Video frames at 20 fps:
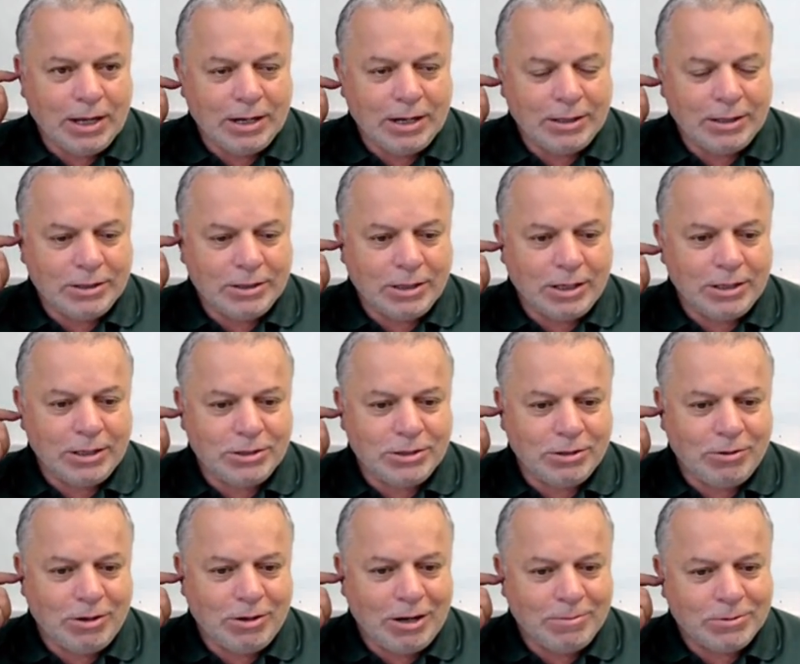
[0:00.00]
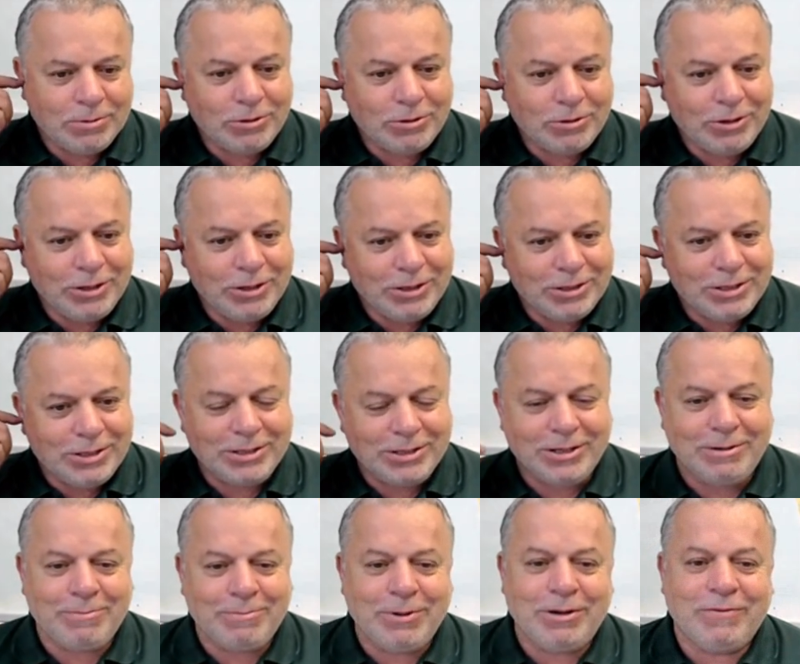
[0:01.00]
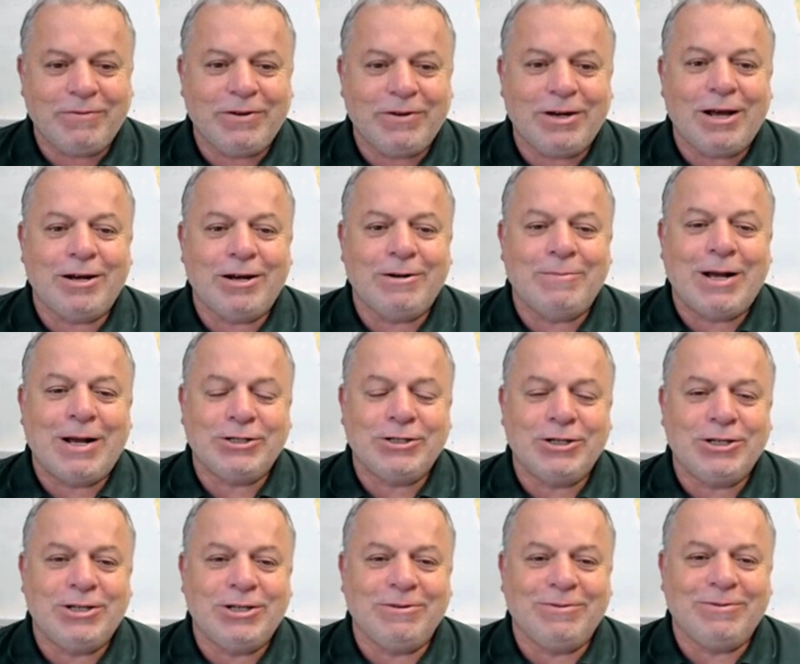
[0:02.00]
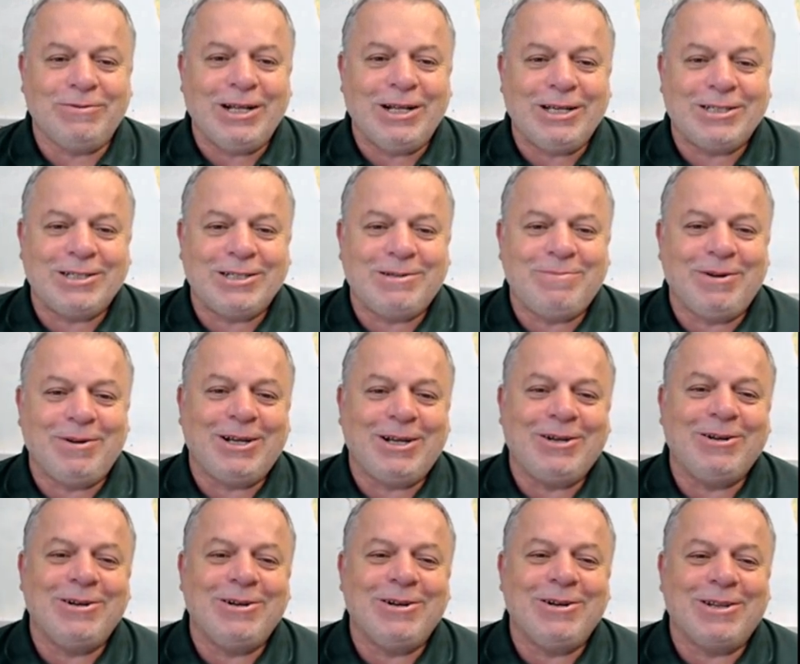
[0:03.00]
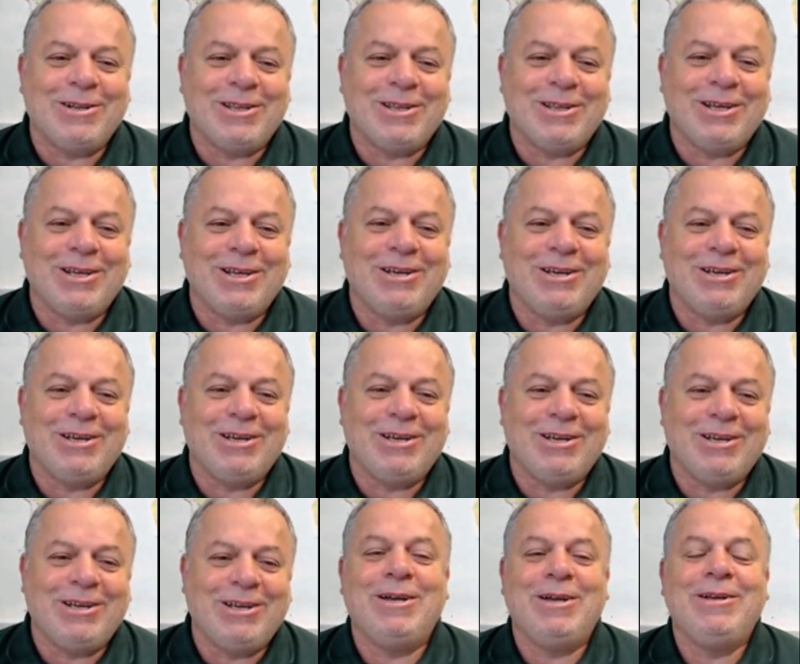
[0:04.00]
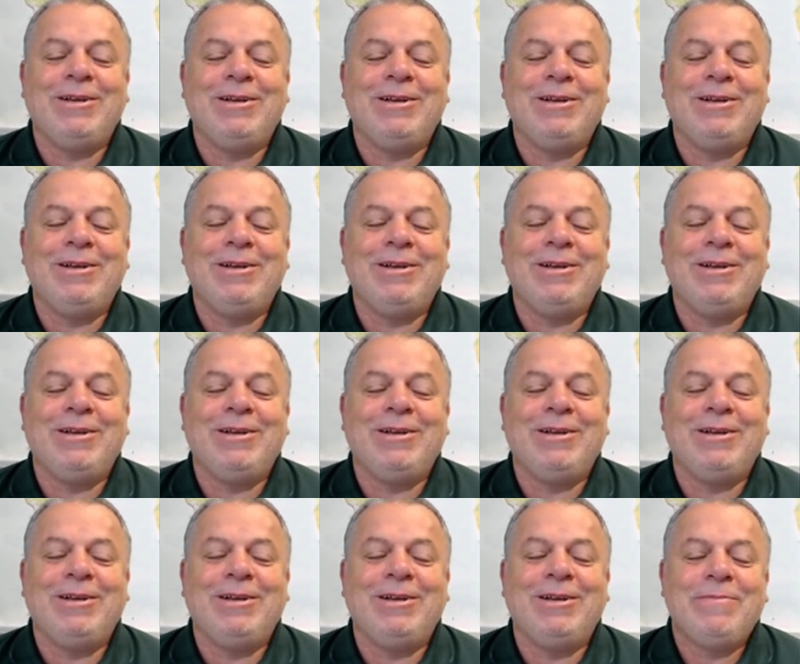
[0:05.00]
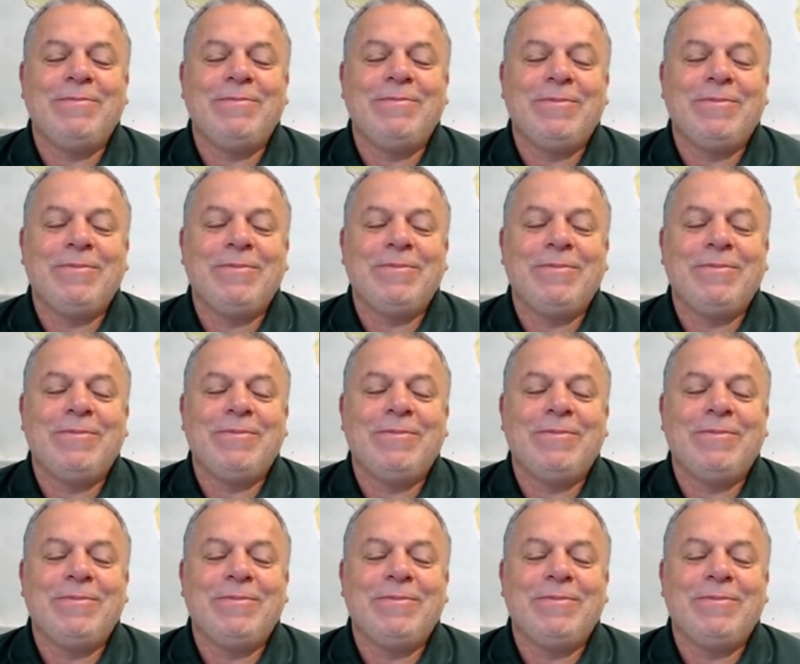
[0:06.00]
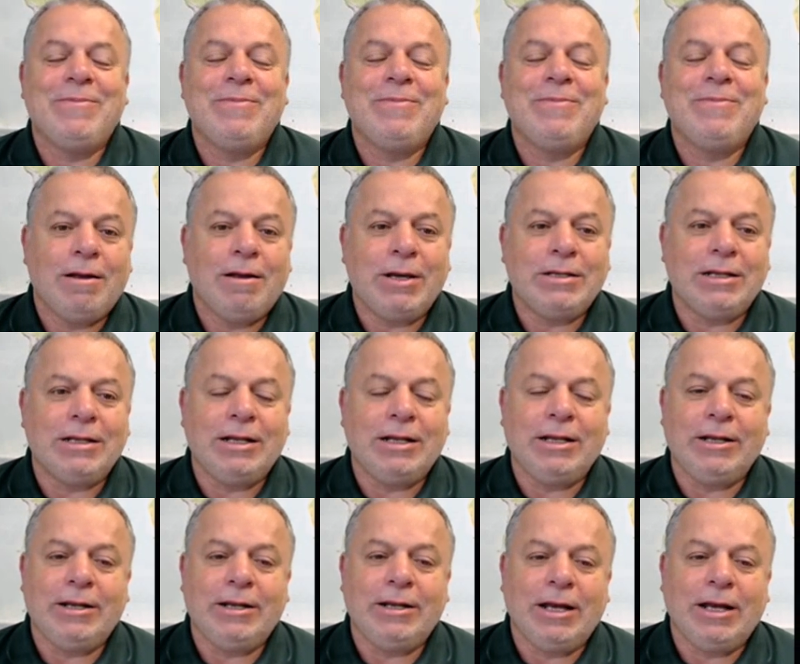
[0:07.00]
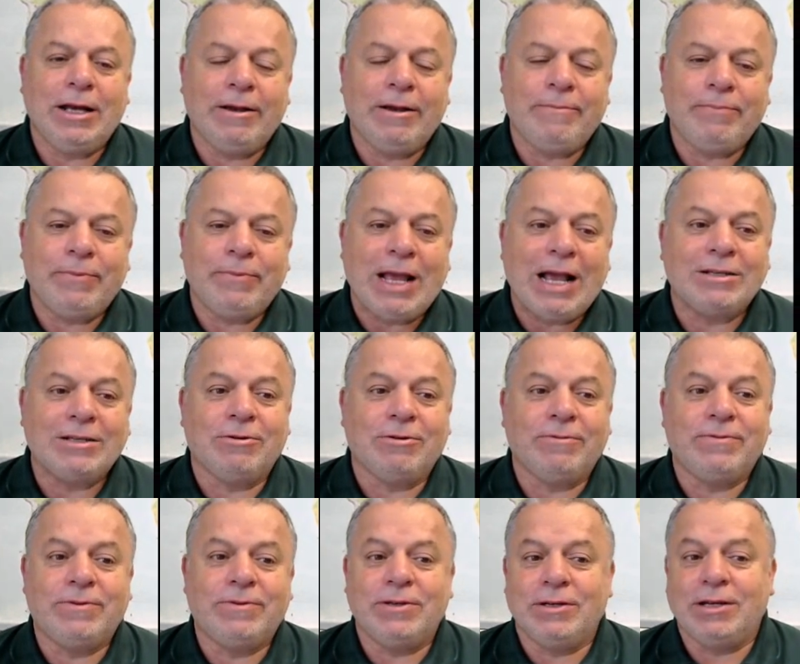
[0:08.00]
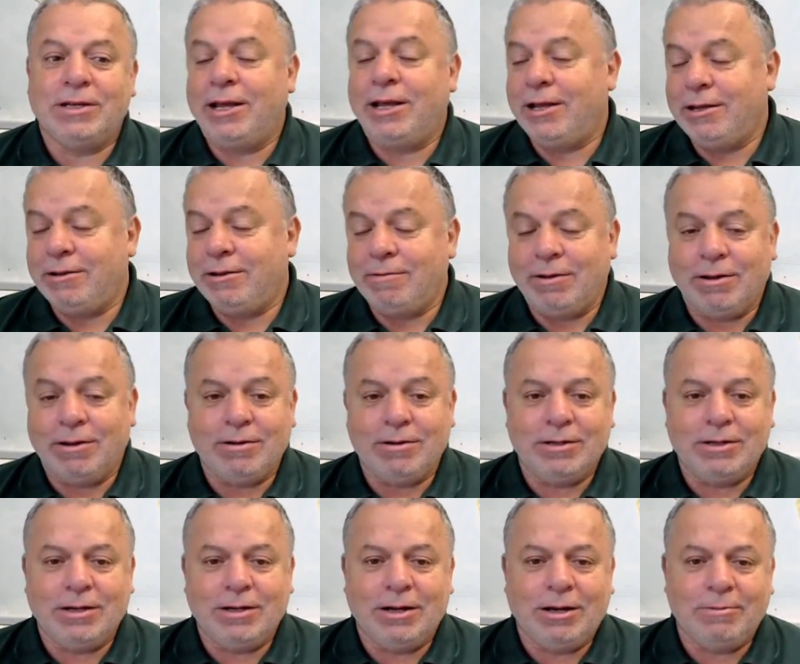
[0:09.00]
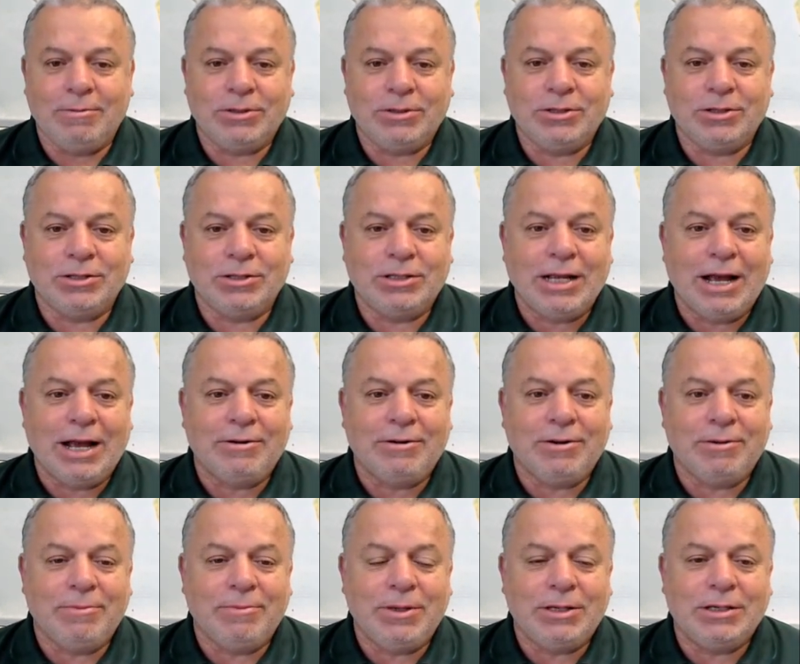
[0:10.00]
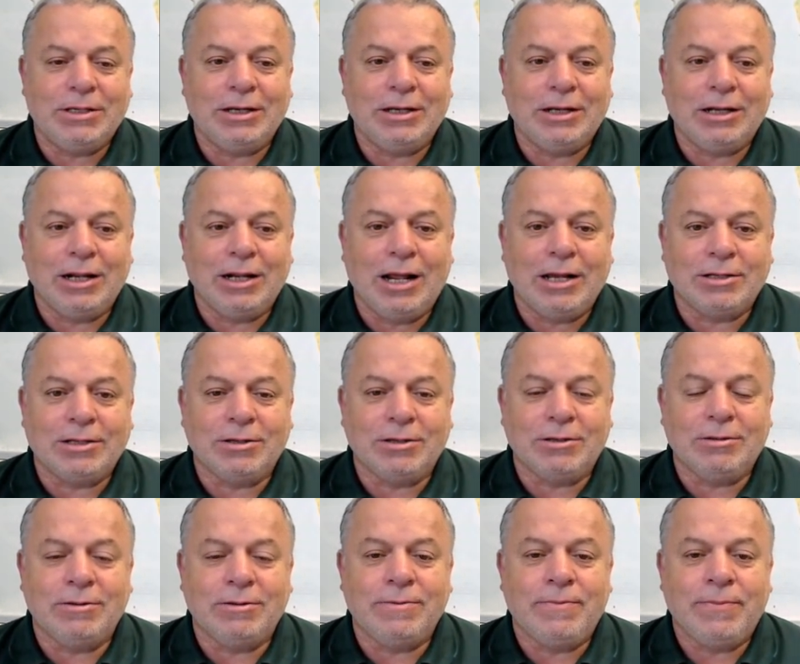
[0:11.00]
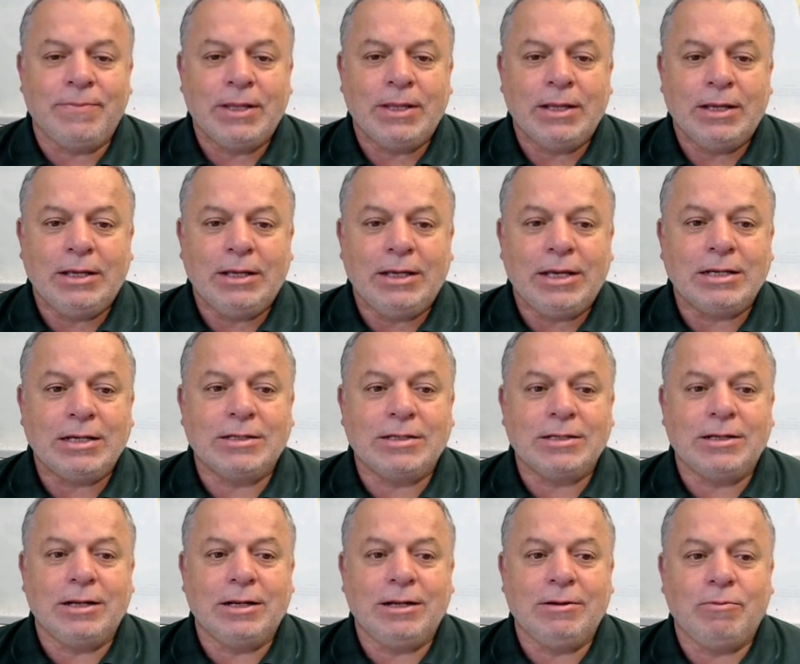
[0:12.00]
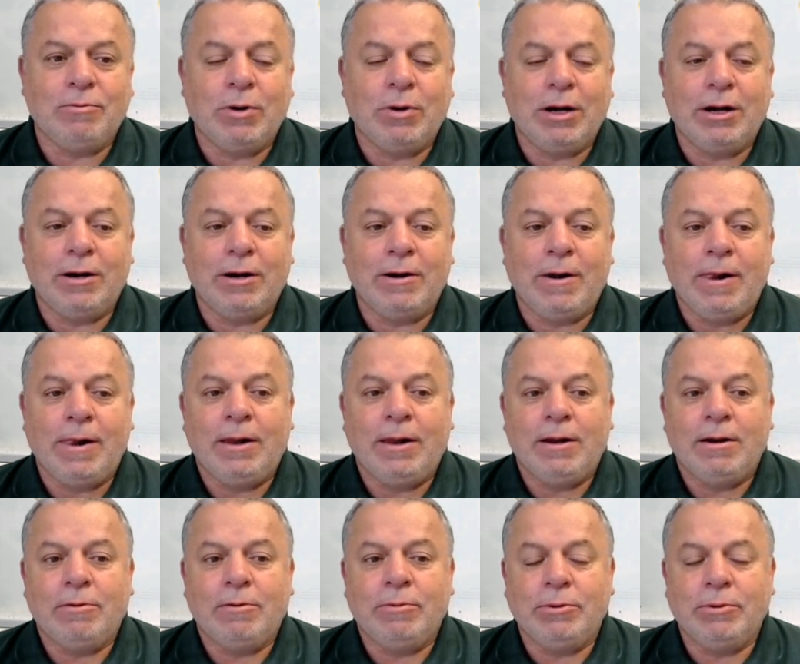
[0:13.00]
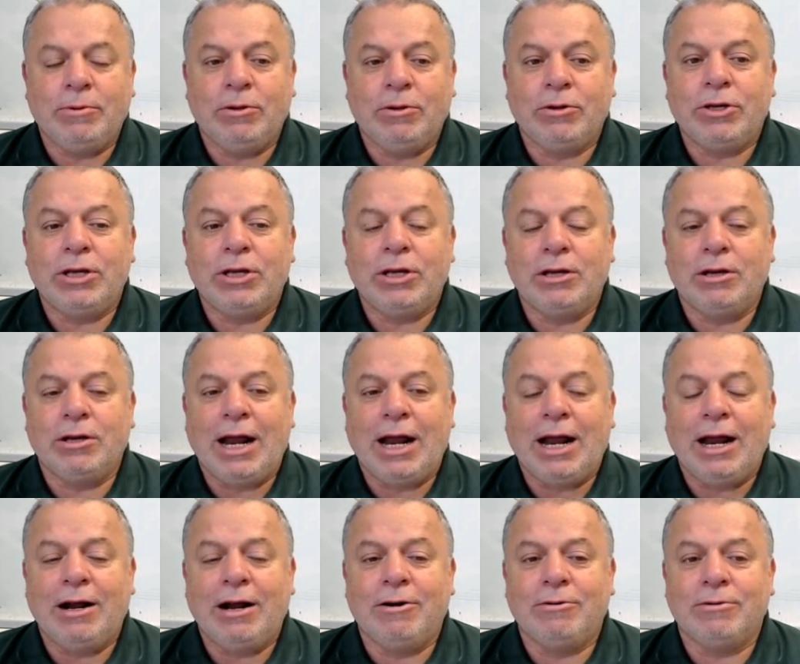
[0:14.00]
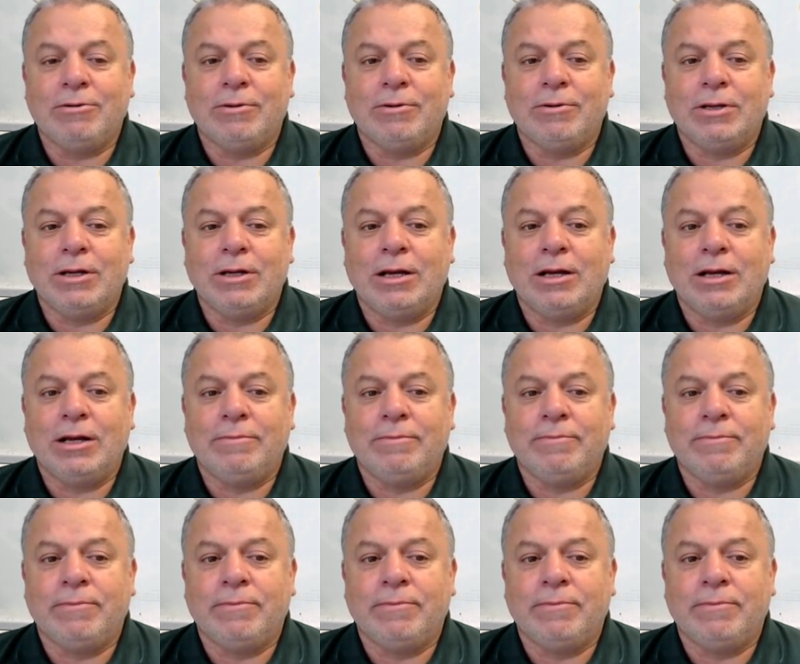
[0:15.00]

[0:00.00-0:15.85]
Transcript: And so I'm sorry this is a bit of an unimaginative list, but I couldn't think of a better way of presenting it. But basically, as of today, and I was just down at a meeting in Glasgow yesterday where we were looking at how